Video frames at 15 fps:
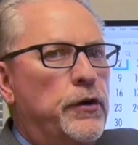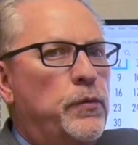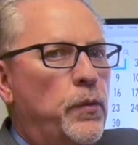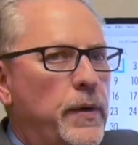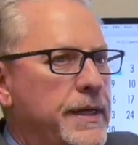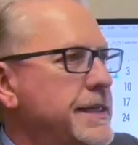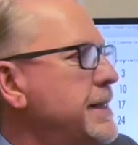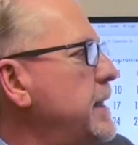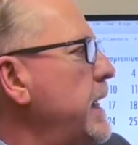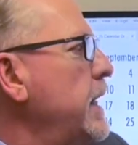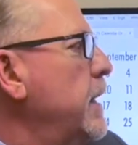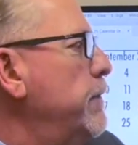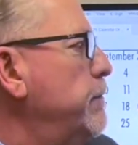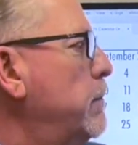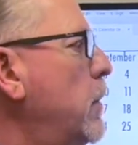Wednesday
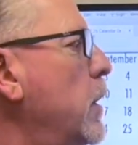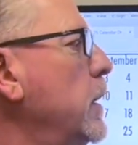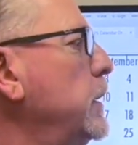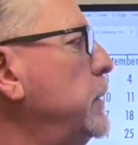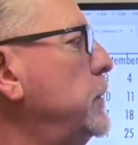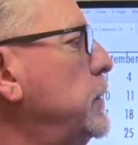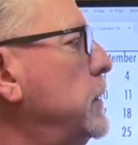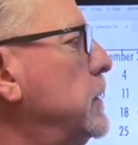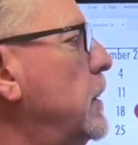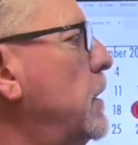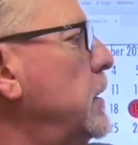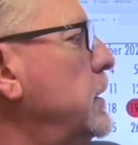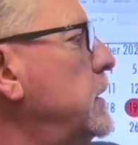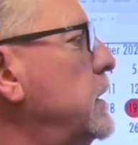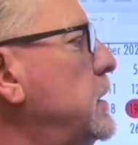of March, as
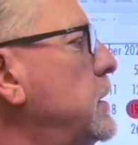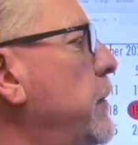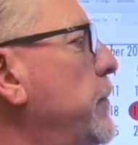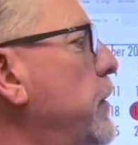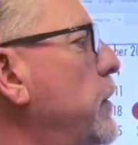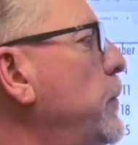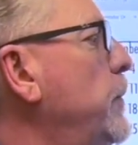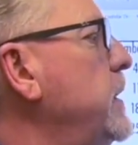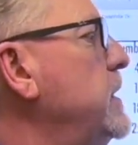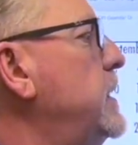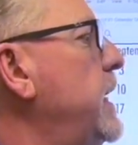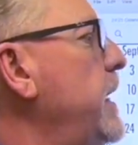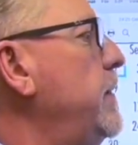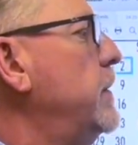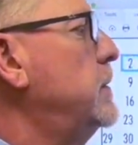long as it's the third
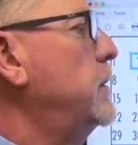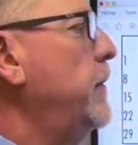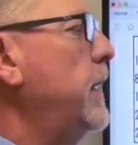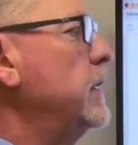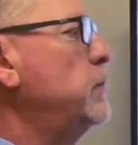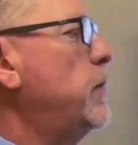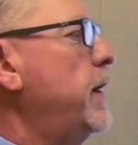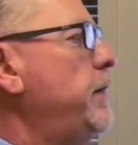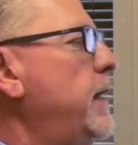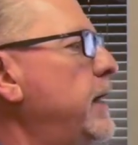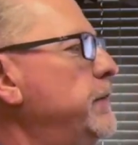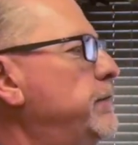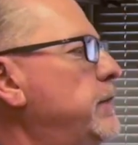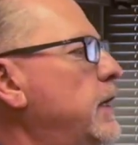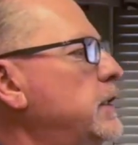Wednesday. So that's why
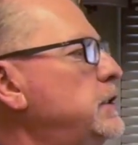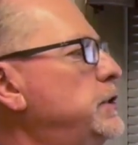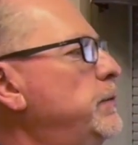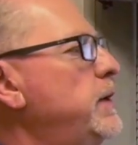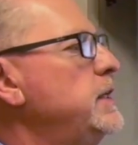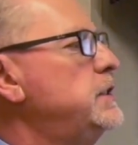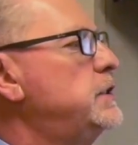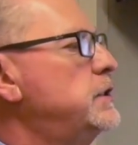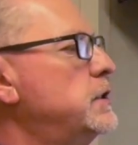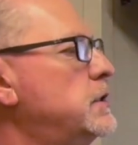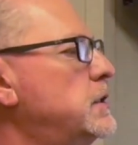that fluctuates just a